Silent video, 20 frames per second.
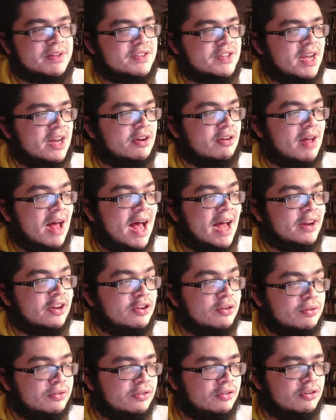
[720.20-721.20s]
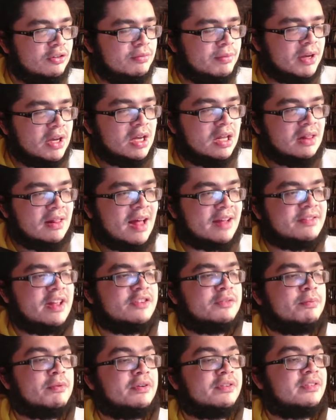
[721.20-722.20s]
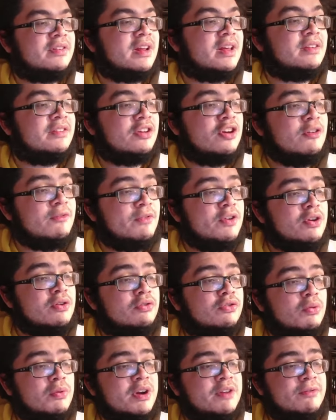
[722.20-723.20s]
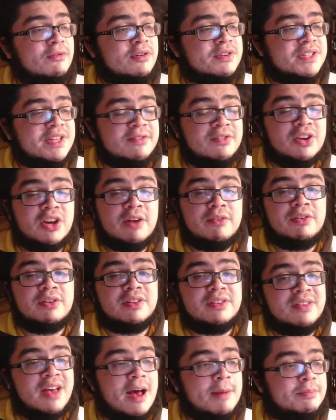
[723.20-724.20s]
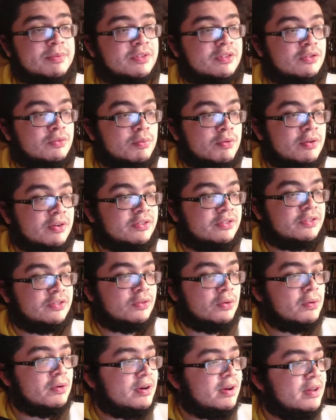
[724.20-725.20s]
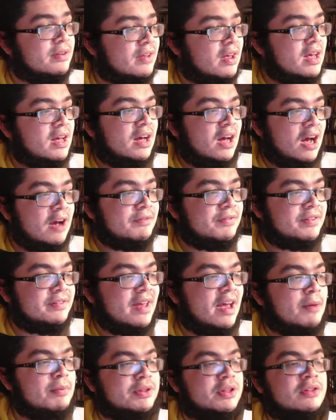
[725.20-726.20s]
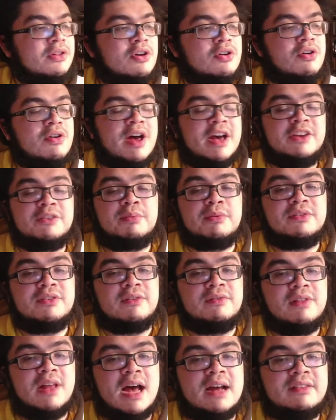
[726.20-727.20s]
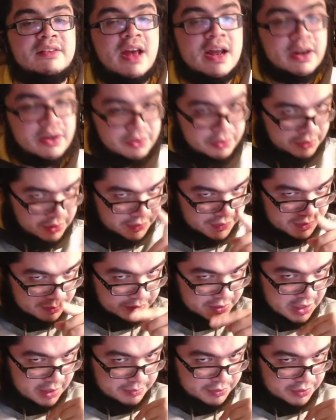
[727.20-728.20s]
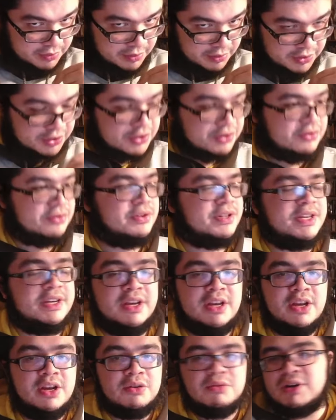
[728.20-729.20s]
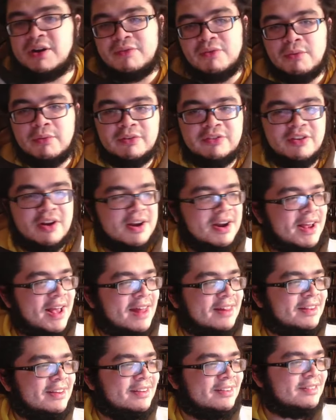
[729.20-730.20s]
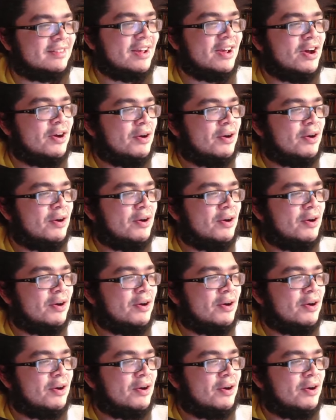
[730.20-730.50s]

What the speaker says: channel on YouTube. Locked On Sports Today is here for you 24/7, covering the top sports stories of the day with the local experts of Locked On, including sometimes yours truly, whenever we're trending at least,